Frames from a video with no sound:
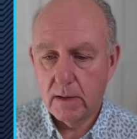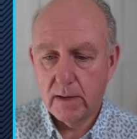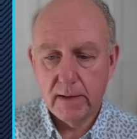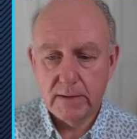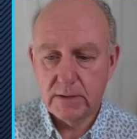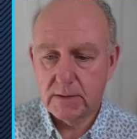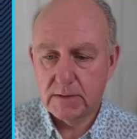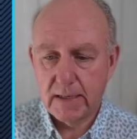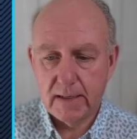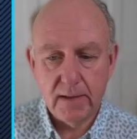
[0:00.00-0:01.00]
And it just
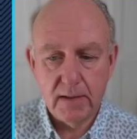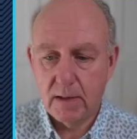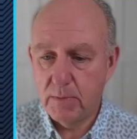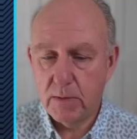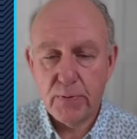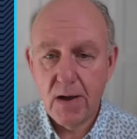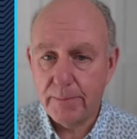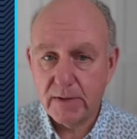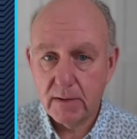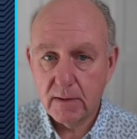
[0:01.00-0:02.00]
said, give me the prompt.
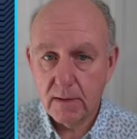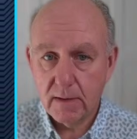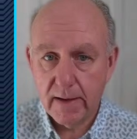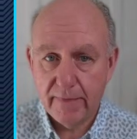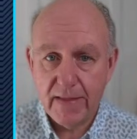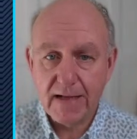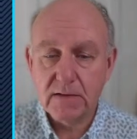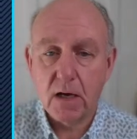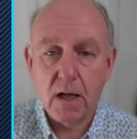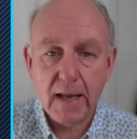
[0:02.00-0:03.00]
And that's
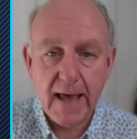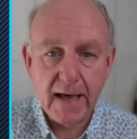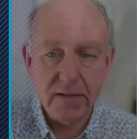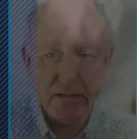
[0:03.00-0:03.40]
all I had to do.